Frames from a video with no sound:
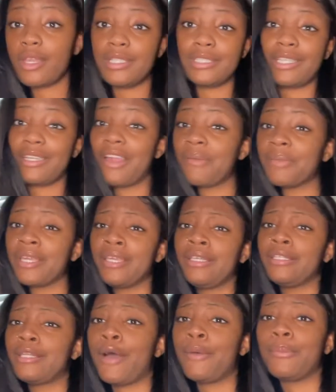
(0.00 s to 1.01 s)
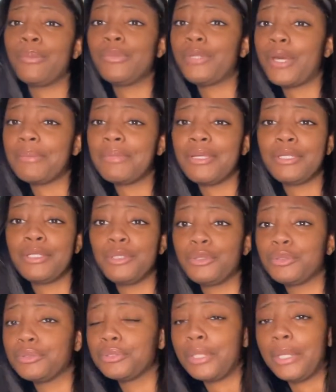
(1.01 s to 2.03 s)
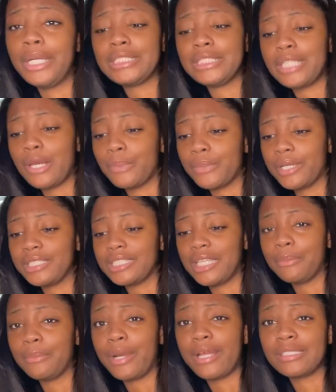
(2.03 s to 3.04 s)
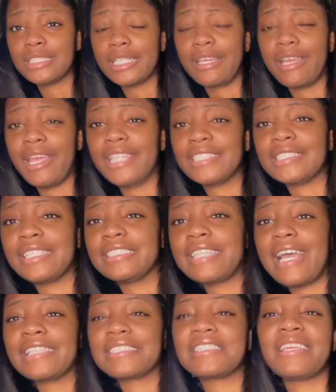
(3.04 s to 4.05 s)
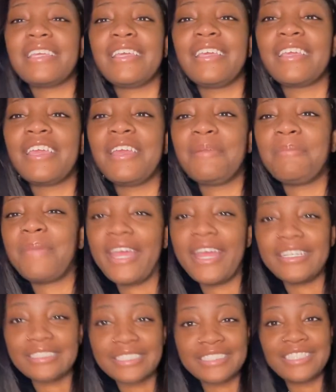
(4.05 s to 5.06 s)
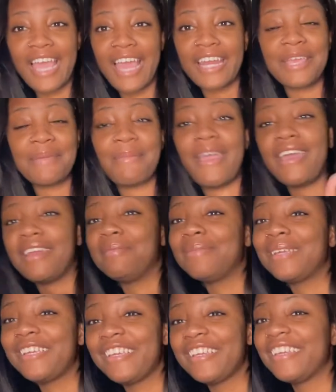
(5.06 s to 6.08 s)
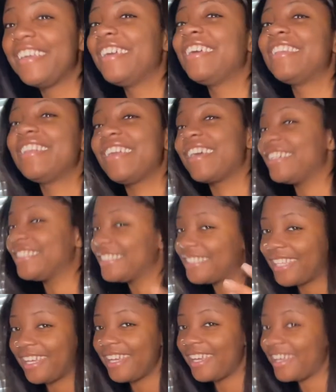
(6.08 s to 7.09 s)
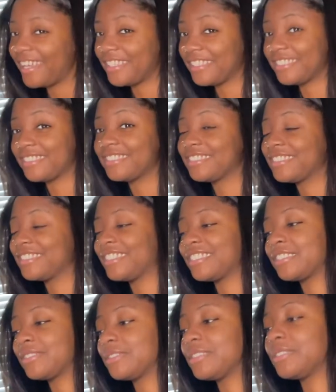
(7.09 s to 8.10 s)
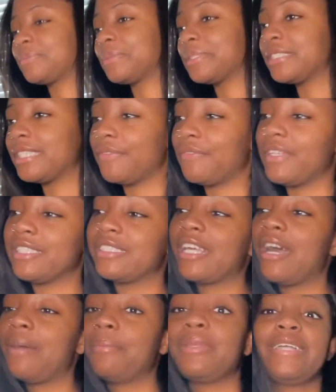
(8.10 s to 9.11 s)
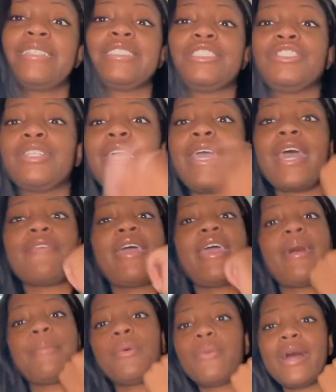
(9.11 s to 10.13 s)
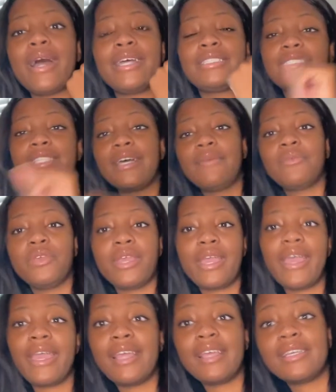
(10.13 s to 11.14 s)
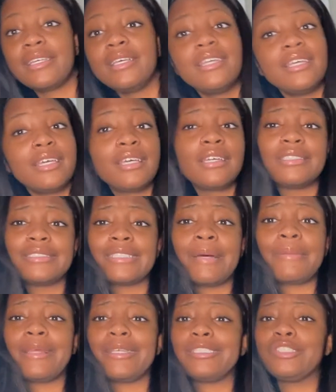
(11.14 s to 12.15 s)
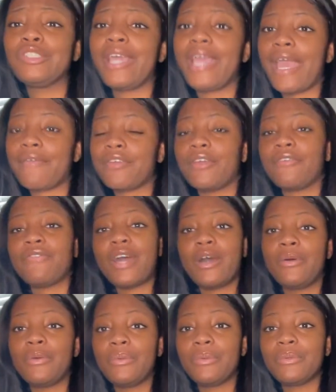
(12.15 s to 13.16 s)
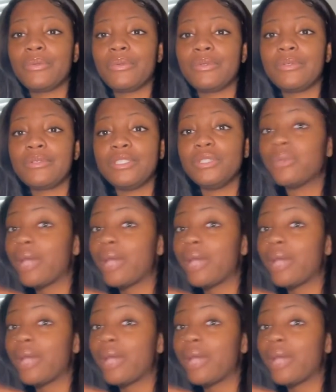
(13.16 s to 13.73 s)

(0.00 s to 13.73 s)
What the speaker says: So don't be going to no prison and breaking some hands on the top and get embarrassed and trying to get mad at me. Like I said, it's specific. Some places you can have an Apple Watch, some you can't. Some places you can have your phone. You